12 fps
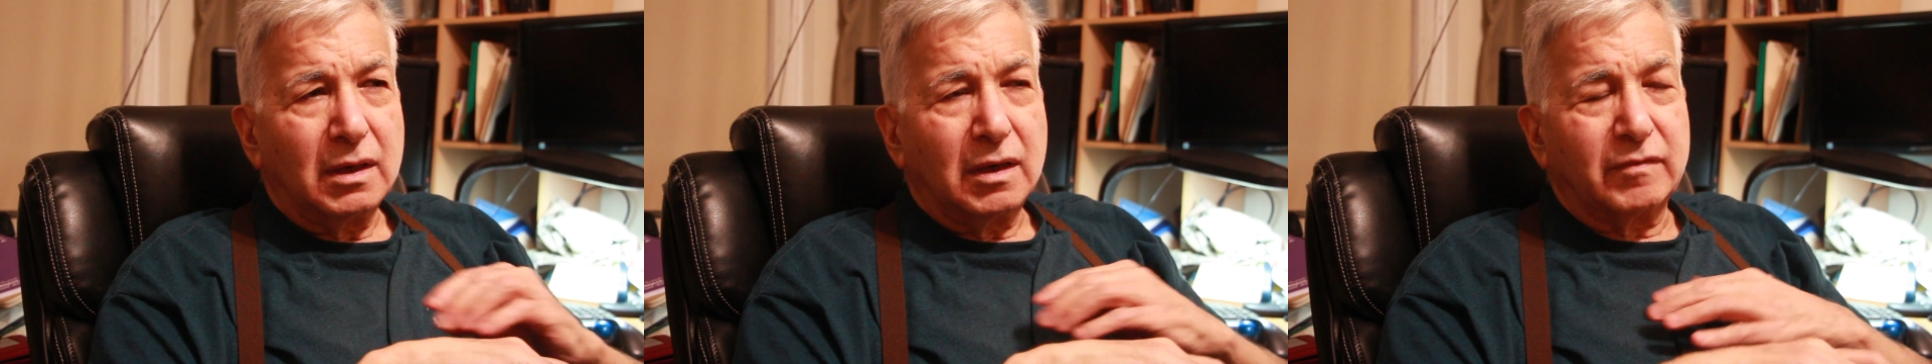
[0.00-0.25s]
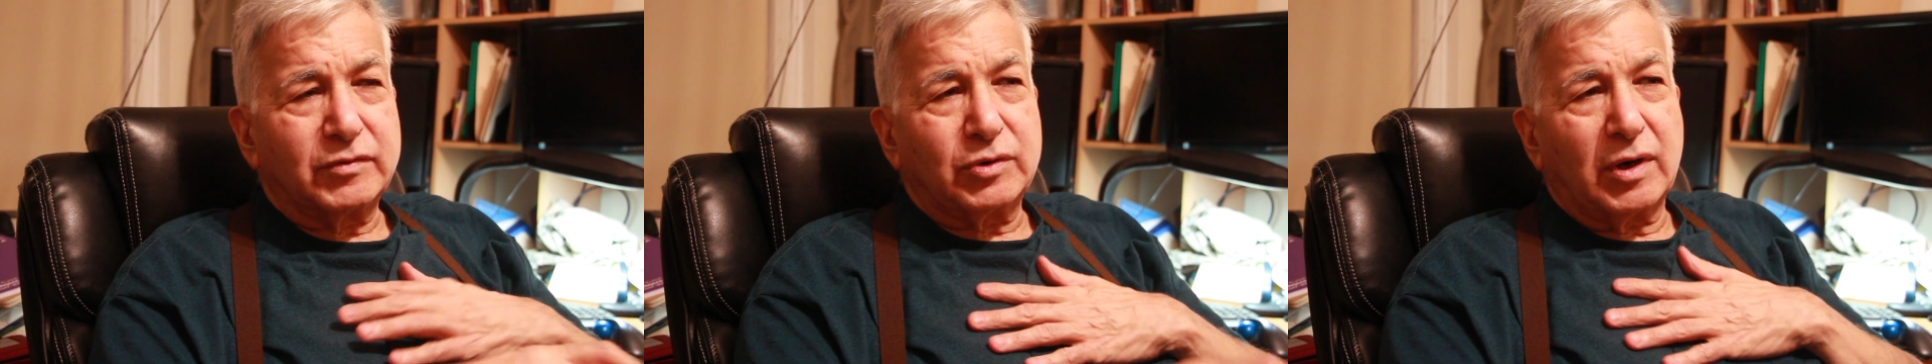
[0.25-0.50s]

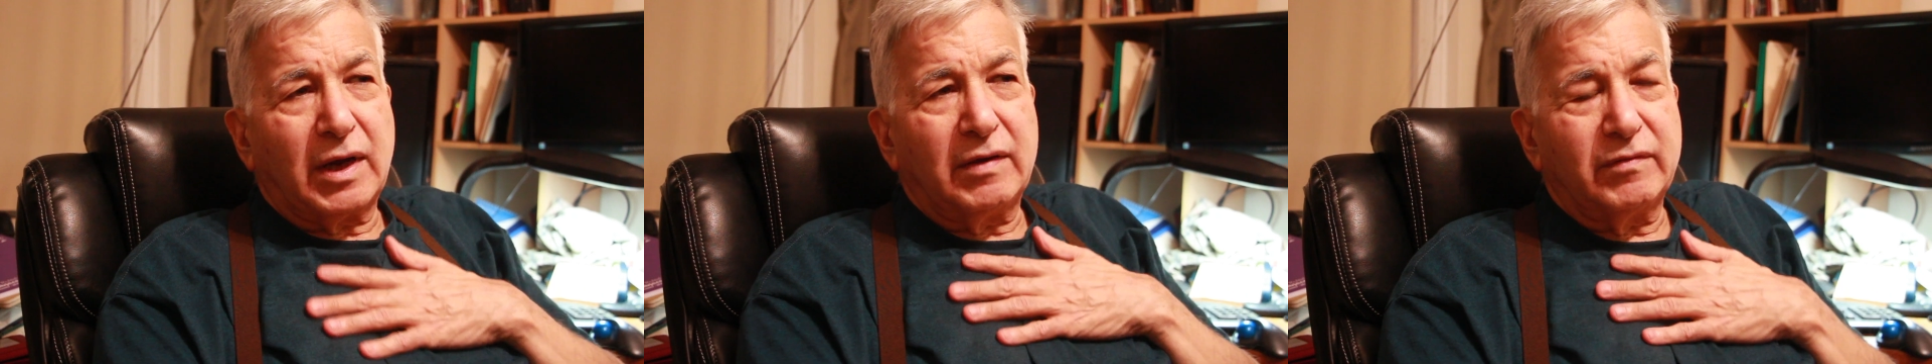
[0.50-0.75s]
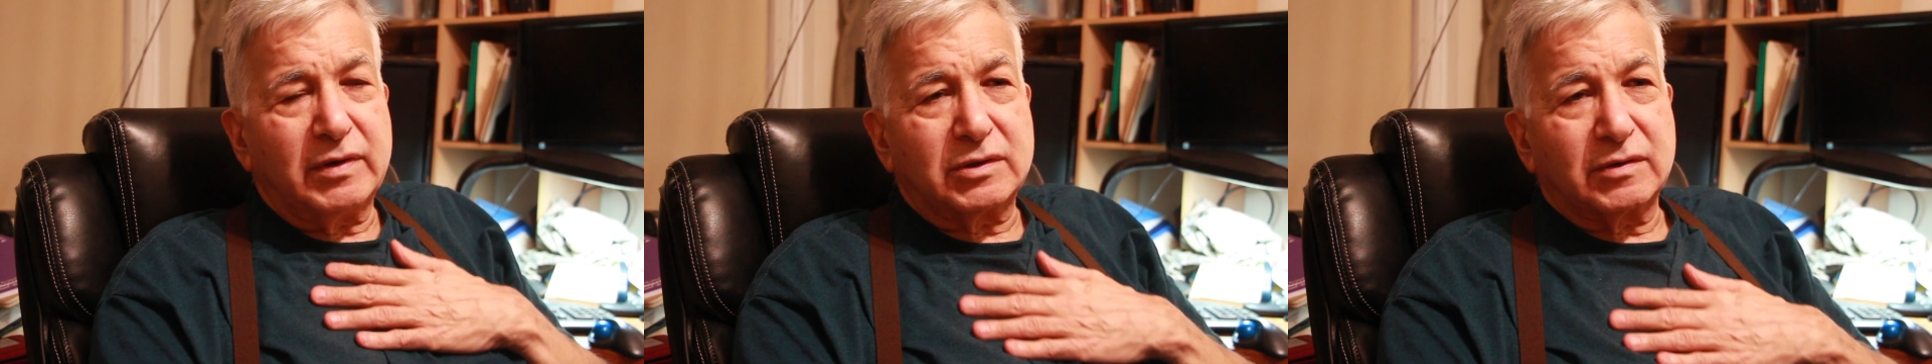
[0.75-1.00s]
of
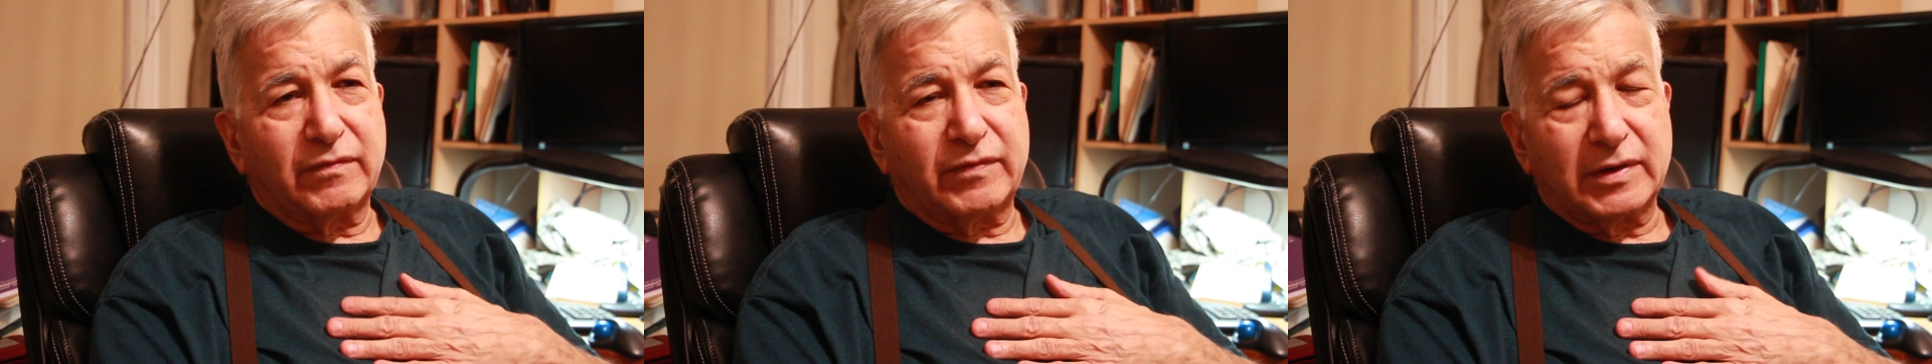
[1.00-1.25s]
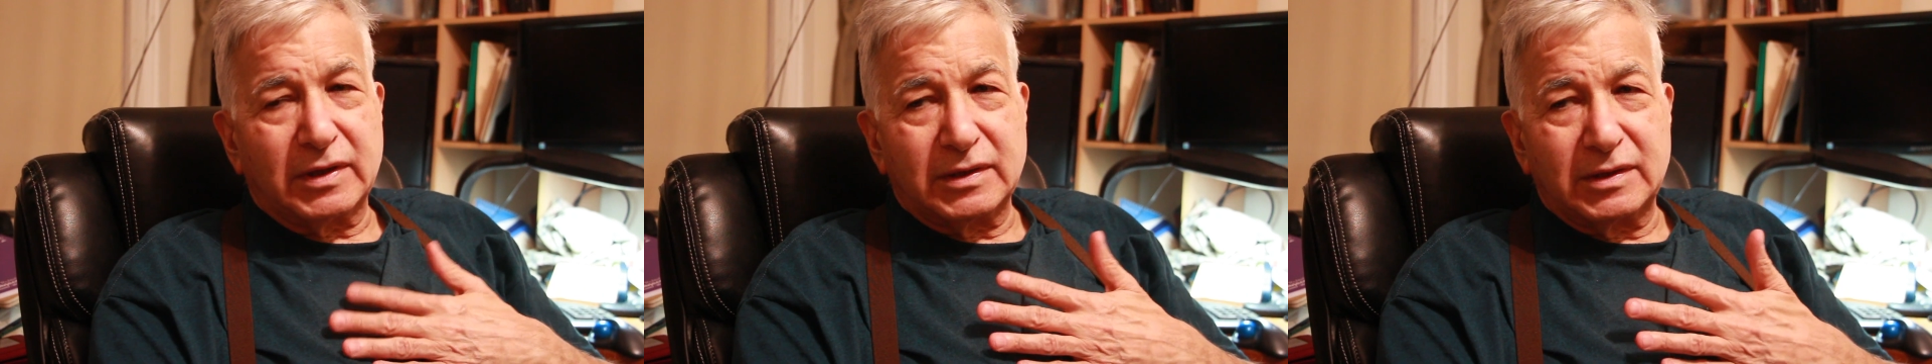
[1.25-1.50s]
driving to
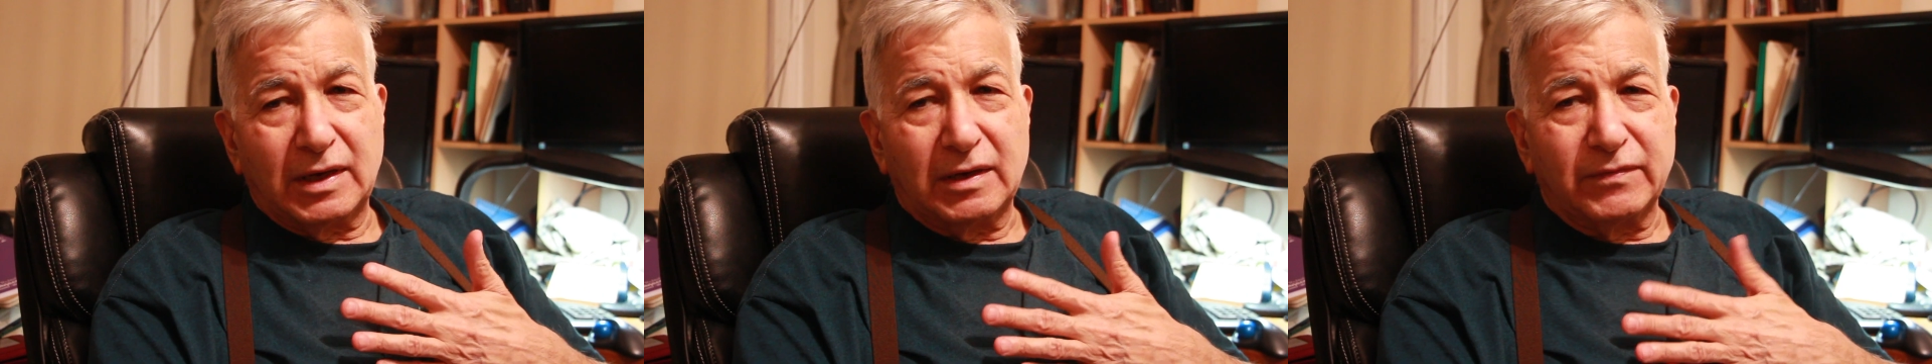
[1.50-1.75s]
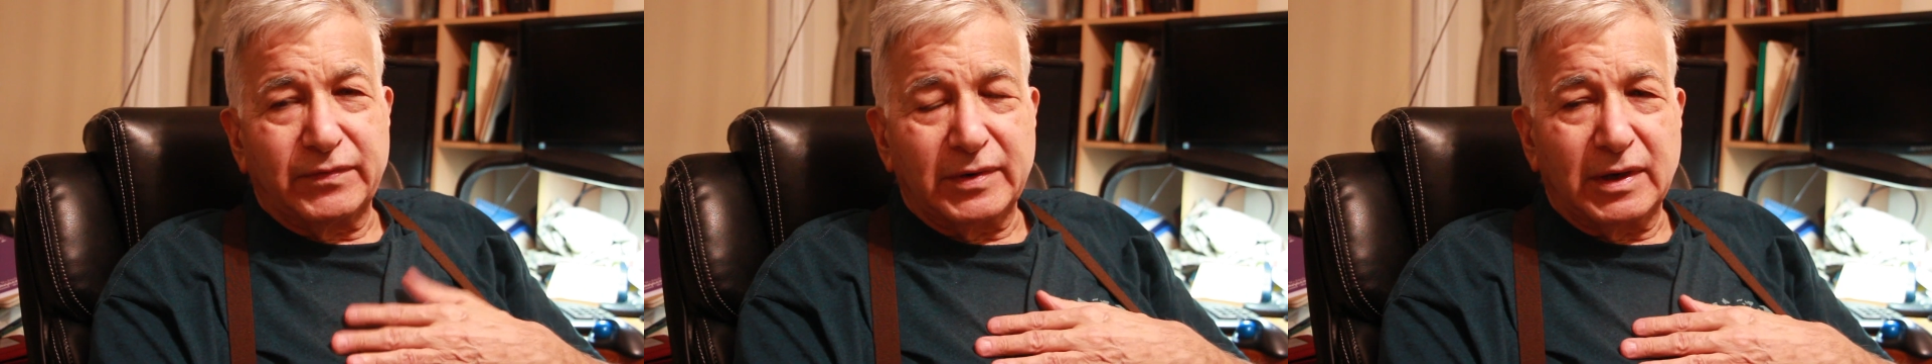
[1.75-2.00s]

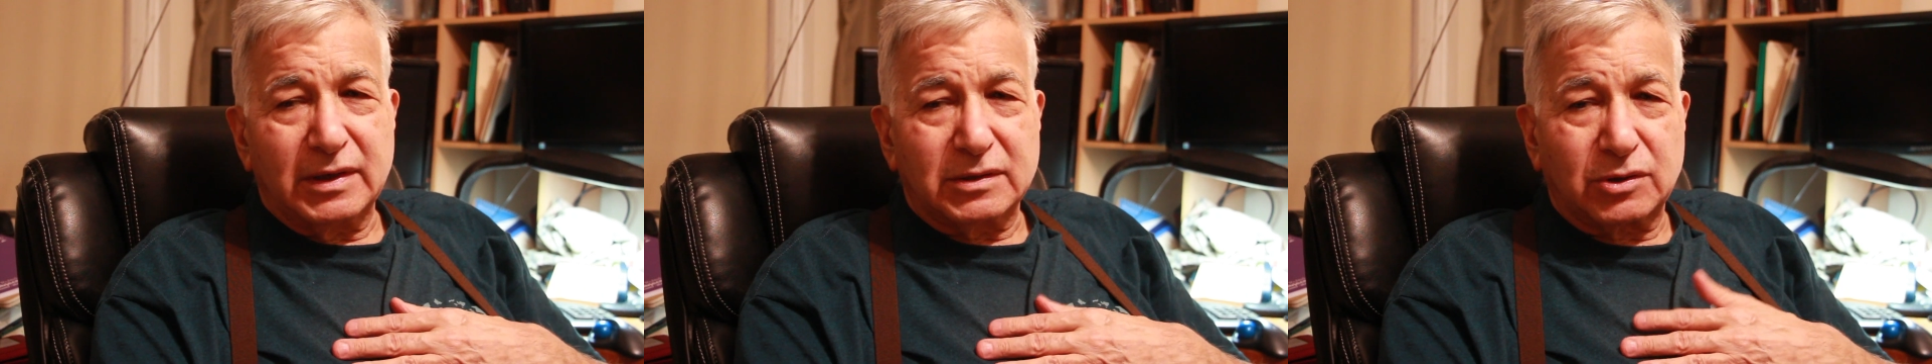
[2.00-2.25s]
Philadelphia at